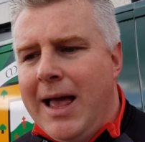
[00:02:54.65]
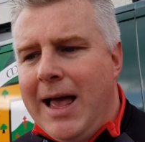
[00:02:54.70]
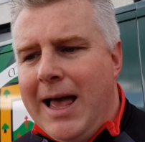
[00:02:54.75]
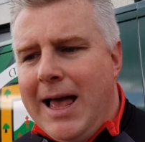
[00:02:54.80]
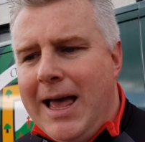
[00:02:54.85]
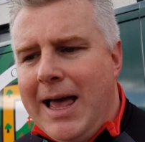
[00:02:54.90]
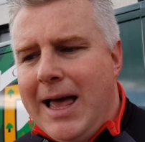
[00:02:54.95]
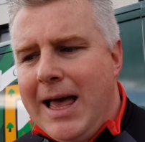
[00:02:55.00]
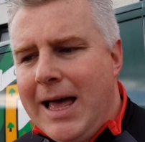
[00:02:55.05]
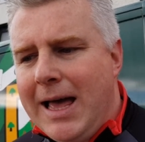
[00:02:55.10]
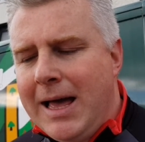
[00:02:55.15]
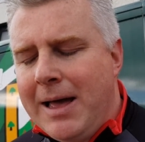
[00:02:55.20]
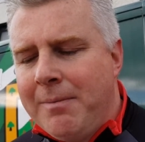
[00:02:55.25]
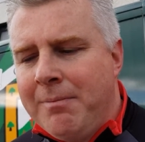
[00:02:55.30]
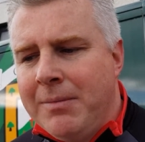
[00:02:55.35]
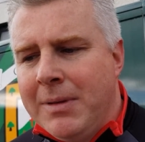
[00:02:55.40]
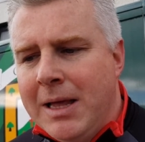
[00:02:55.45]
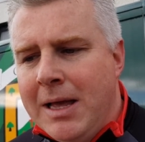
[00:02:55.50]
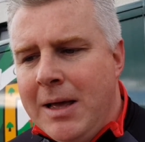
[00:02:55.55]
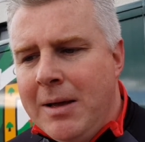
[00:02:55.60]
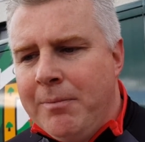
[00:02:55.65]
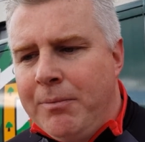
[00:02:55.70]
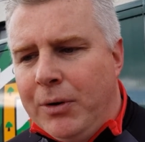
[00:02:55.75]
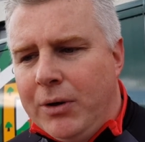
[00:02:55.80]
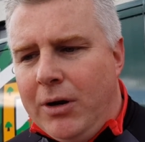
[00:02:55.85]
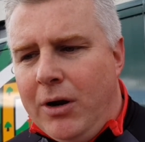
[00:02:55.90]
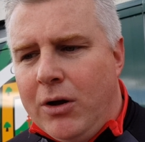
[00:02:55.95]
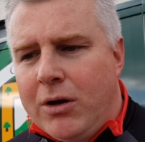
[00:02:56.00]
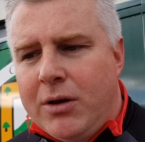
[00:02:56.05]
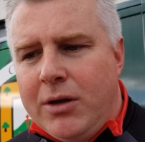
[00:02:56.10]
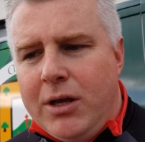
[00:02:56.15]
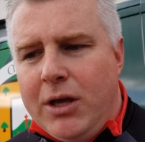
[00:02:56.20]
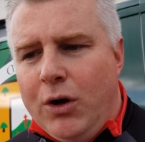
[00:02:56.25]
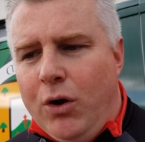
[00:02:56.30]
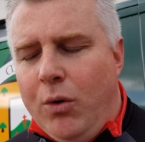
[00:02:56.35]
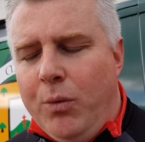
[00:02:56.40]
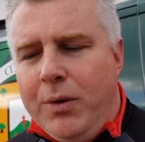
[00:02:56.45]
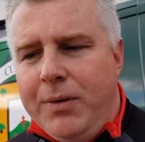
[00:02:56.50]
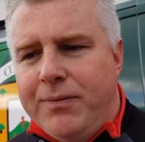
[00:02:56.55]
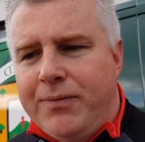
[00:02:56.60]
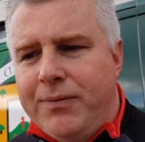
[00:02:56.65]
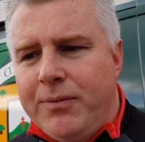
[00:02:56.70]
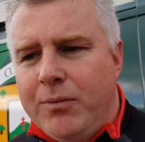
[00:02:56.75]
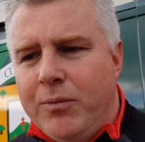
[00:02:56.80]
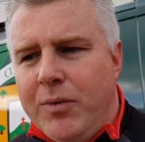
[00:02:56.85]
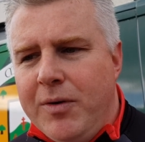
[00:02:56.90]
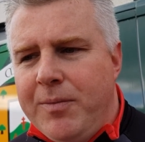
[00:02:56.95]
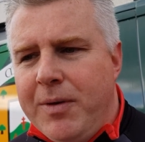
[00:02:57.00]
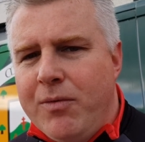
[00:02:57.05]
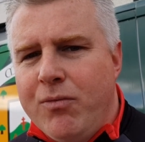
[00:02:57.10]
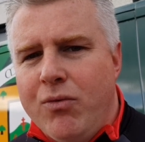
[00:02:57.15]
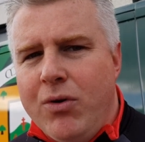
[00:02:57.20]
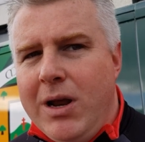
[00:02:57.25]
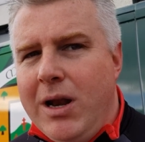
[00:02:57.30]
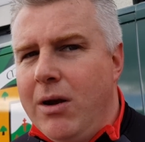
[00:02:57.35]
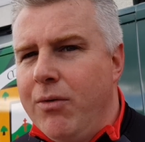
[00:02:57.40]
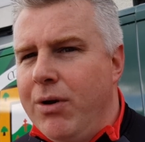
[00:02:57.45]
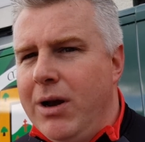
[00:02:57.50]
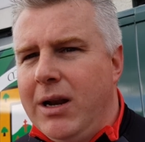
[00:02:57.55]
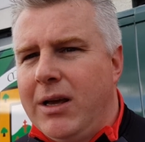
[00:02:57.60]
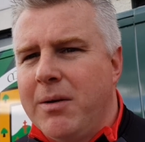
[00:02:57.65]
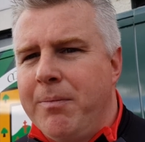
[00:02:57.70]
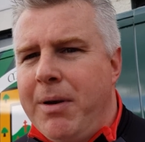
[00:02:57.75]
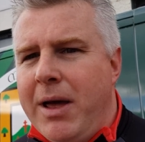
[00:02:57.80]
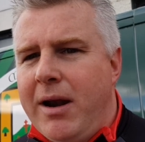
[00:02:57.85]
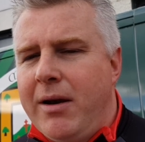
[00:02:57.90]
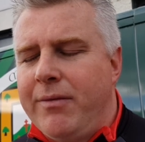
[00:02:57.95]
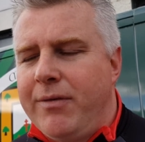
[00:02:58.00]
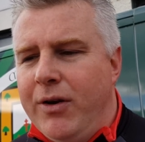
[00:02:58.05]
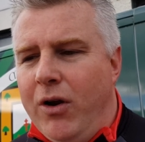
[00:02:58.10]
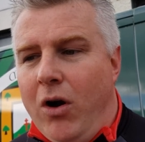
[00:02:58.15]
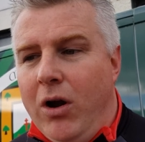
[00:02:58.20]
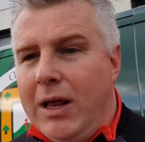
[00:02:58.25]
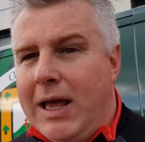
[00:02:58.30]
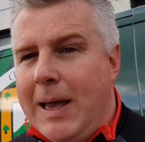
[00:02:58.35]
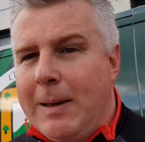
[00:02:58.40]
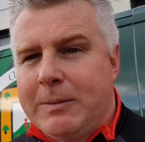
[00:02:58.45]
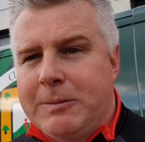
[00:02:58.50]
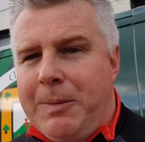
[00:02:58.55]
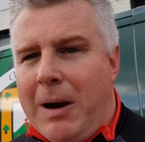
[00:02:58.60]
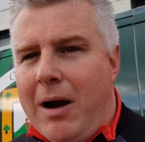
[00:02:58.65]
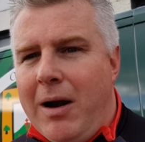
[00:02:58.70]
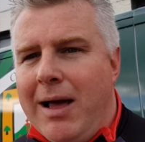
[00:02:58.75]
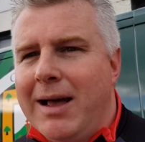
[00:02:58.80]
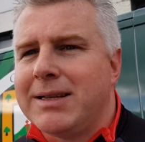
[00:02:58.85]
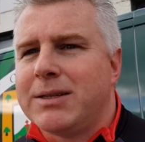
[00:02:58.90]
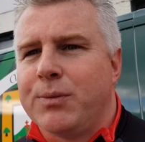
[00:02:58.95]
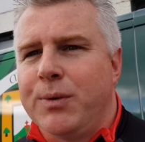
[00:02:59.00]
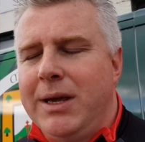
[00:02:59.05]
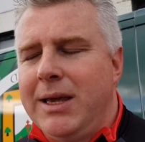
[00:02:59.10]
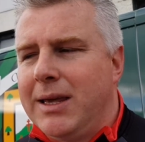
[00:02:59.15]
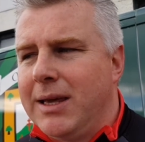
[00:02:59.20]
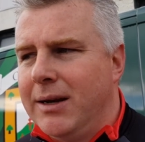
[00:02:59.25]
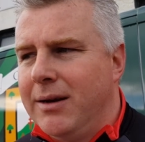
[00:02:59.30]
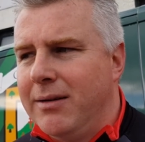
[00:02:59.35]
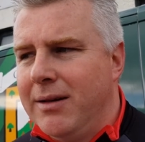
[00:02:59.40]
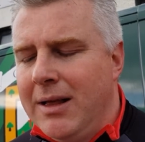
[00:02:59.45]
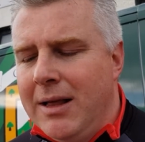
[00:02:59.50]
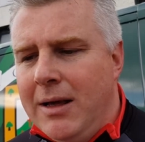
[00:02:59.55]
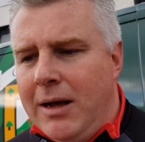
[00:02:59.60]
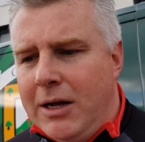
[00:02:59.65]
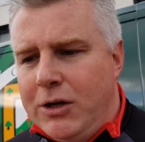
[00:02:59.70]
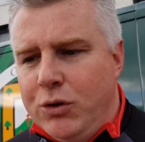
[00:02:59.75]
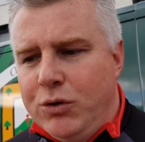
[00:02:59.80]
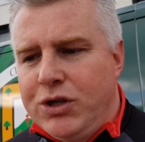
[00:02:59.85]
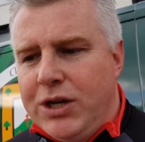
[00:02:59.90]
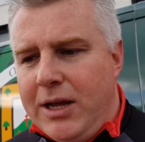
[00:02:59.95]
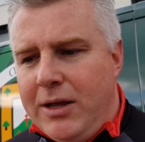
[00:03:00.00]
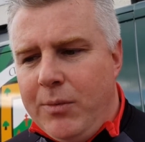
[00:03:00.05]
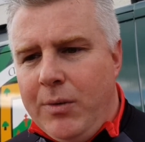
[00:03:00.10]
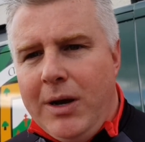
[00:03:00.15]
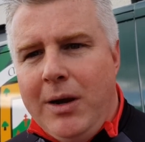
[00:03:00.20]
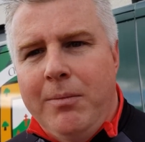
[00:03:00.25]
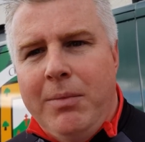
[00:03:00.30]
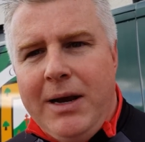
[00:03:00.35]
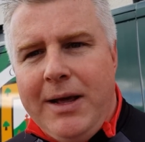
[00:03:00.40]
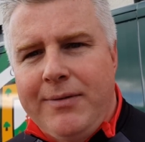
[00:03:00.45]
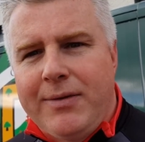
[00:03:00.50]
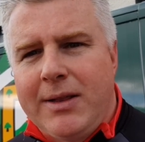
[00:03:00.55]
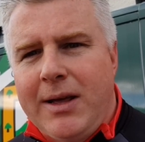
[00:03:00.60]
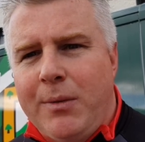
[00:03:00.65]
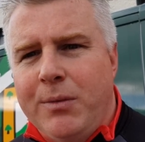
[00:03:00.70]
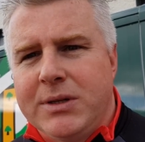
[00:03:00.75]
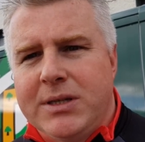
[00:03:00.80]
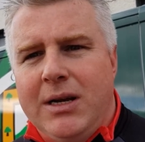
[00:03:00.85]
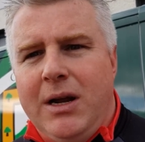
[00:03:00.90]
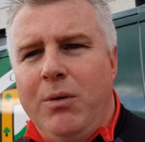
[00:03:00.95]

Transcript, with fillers: Um, but look, you know we've we've been really really competitive in all games bar last week, and I do genuinely believe that that was an